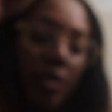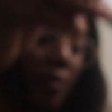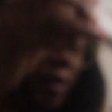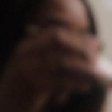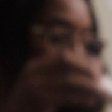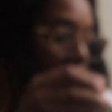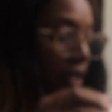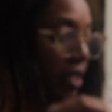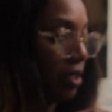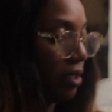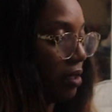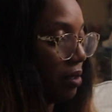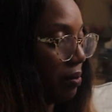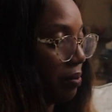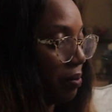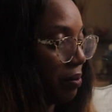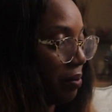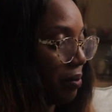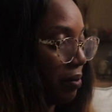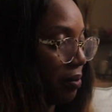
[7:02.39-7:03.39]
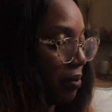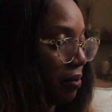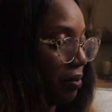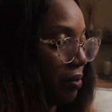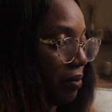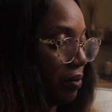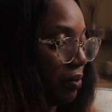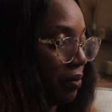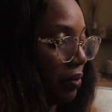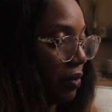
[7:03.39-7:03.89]
on my face.
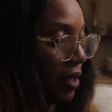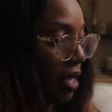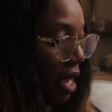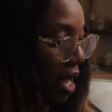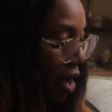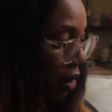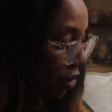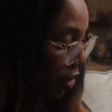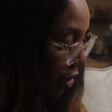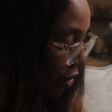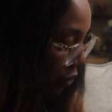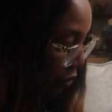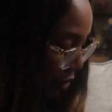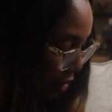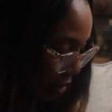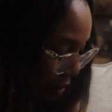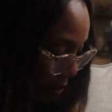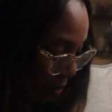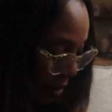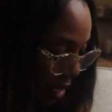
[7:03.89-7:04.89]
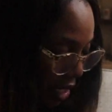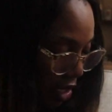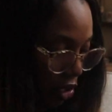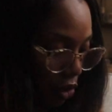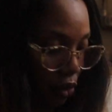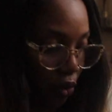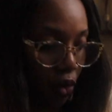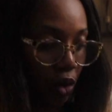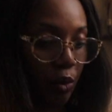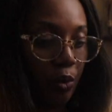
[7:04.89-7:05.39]
How cute and
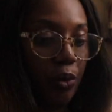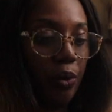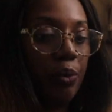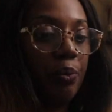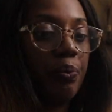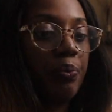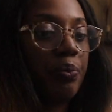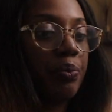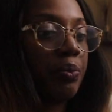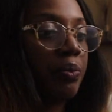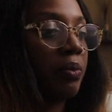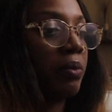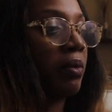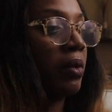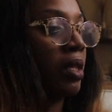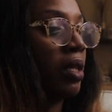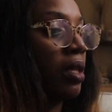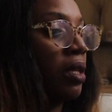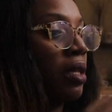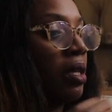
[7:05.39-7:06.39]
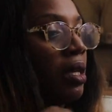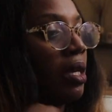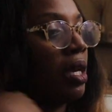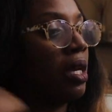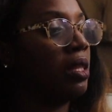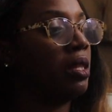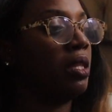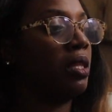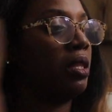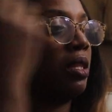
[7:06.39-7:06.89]
adorable.
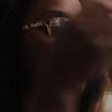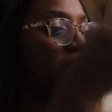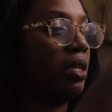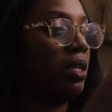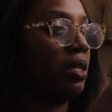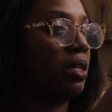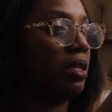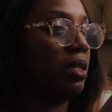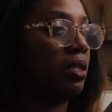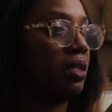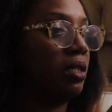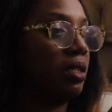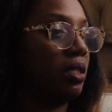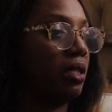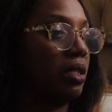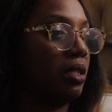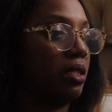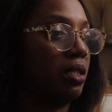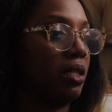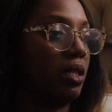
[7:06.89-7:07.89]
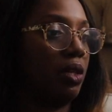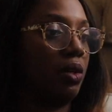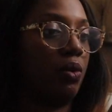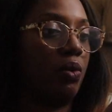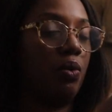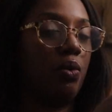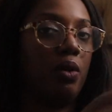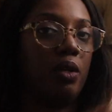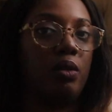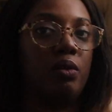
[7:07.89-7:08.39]
And this is the
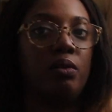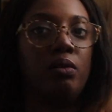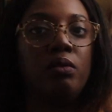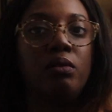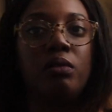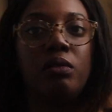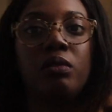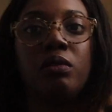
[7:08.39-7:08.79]
oil.